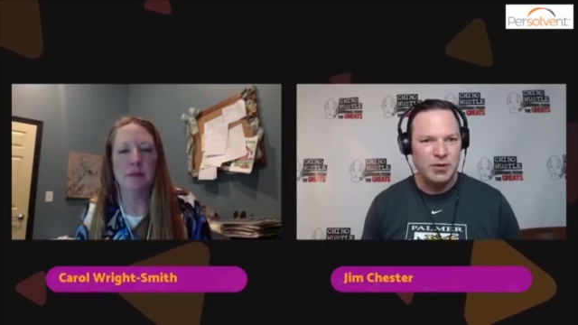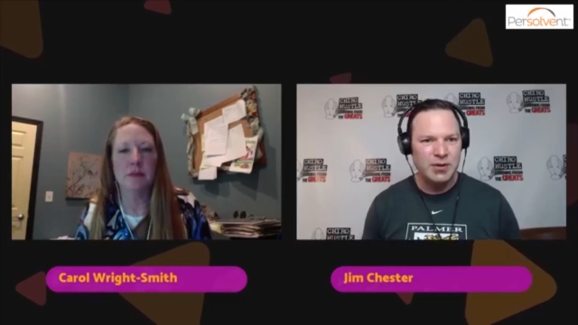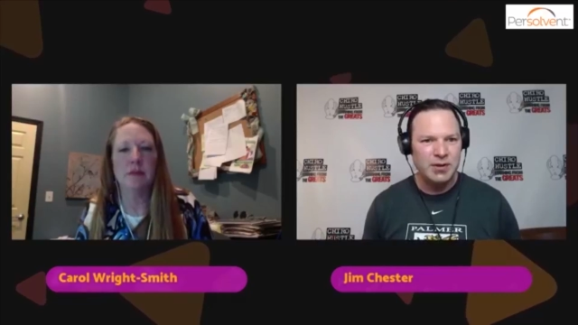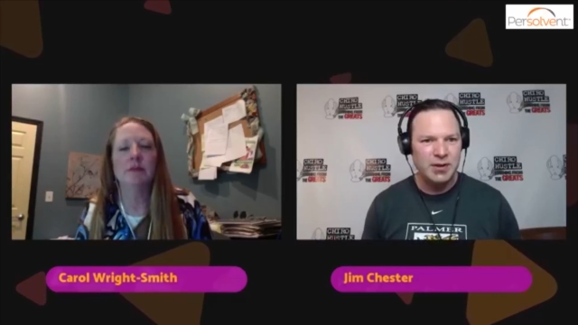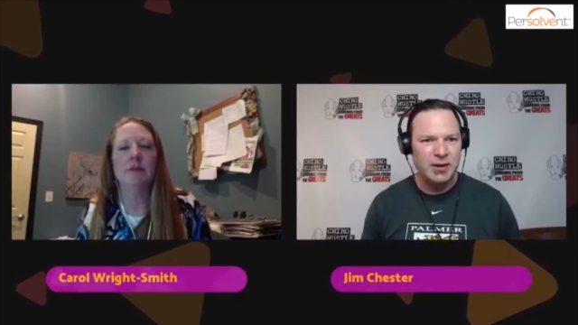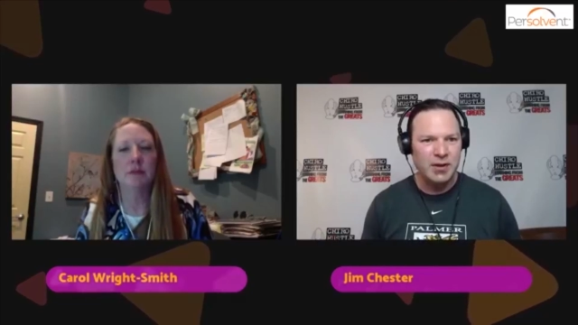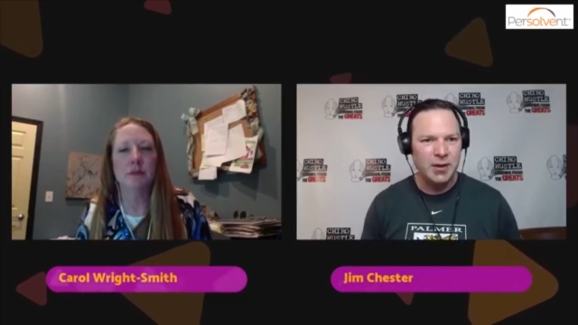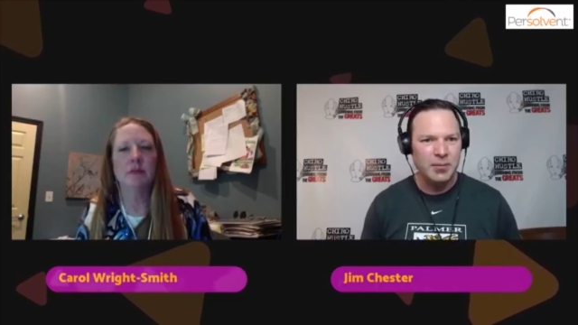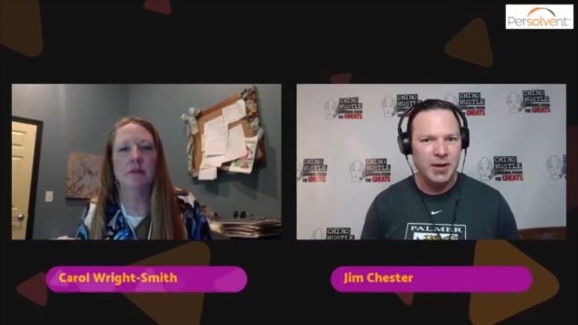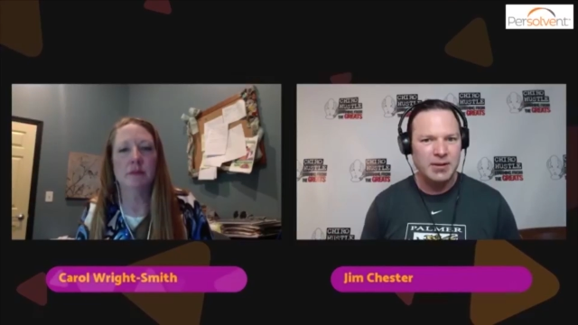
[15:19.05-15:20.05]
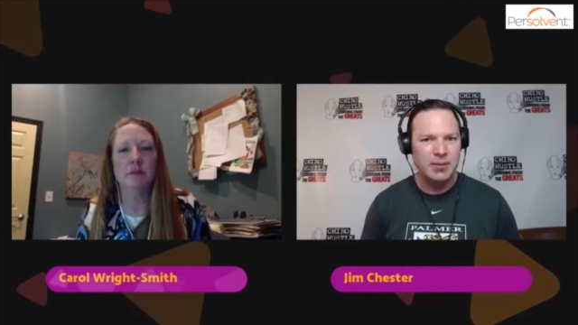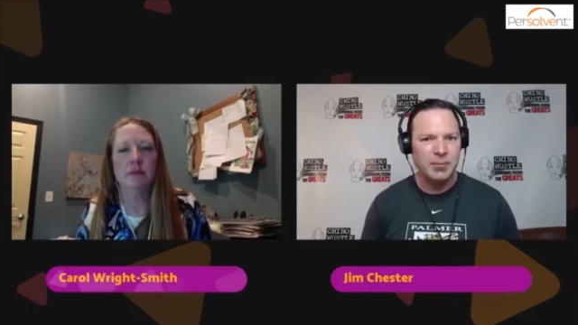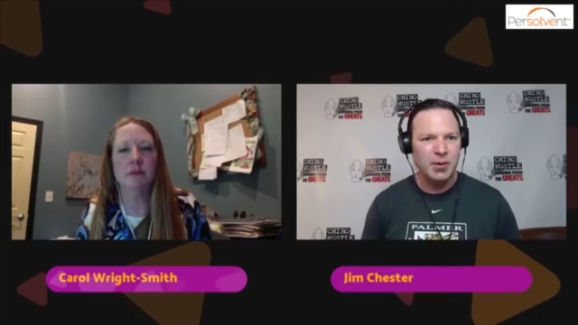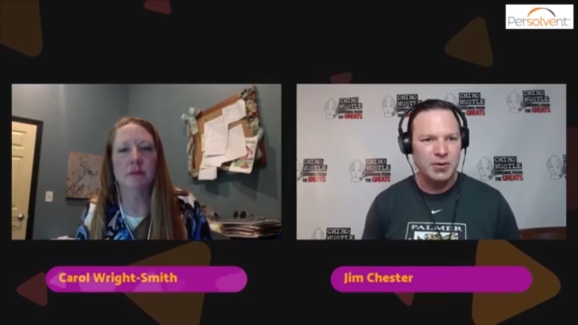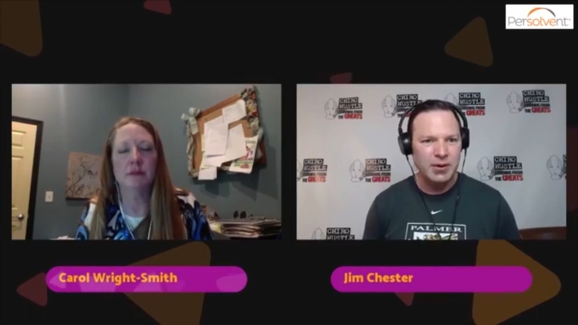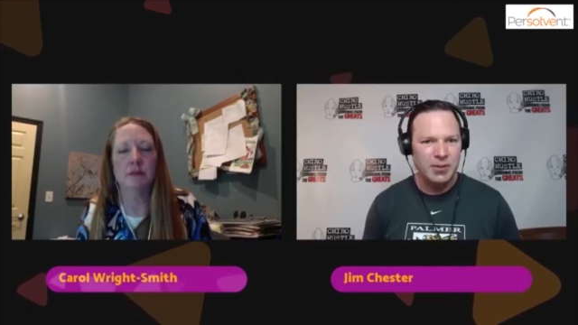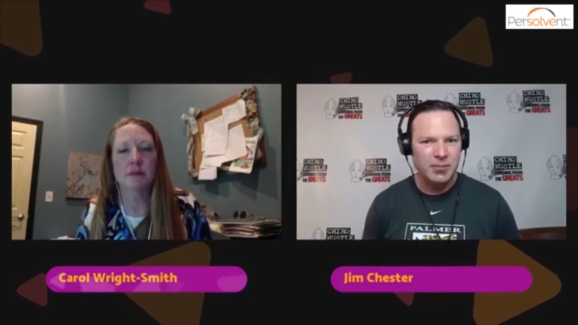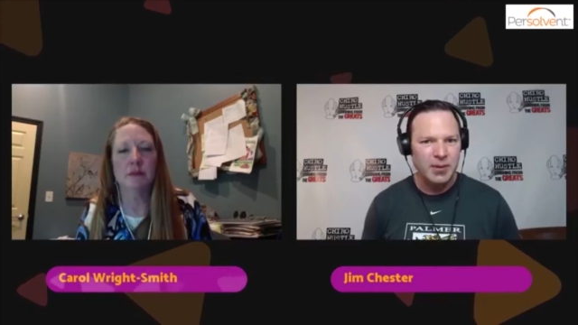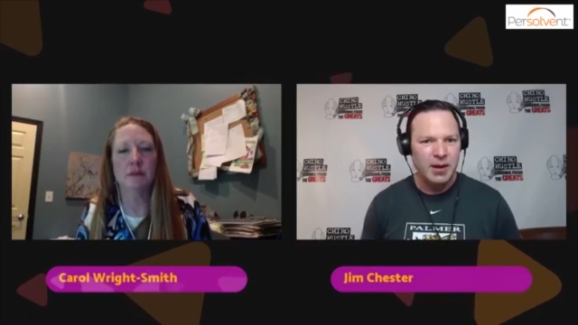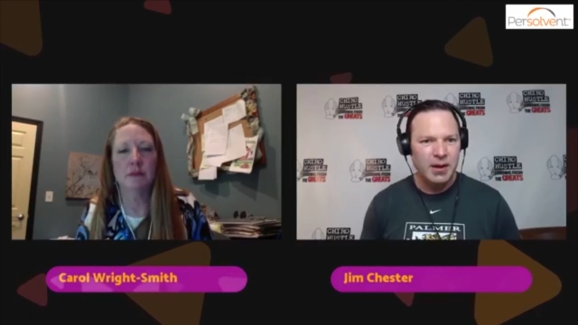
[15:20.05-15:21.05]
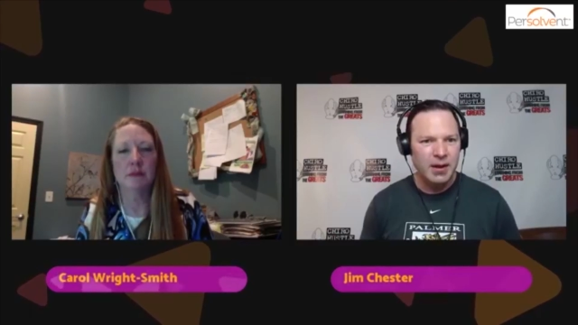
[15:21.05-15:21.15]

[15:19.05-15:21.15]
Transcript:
Speaker 1: which is the alumni symposium.